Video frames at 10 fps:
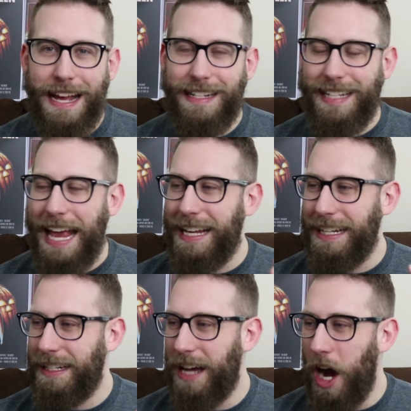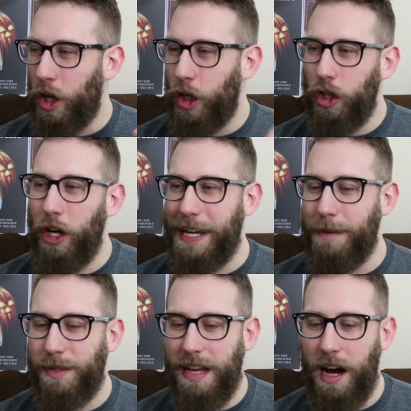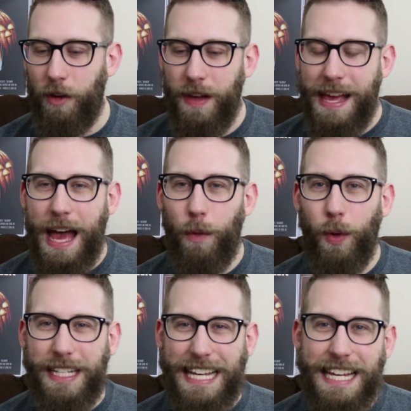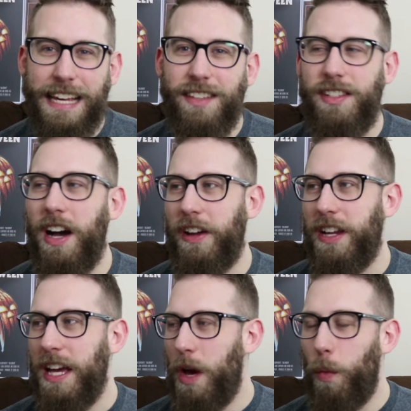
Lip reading: and taking a good look at himself and what he has done,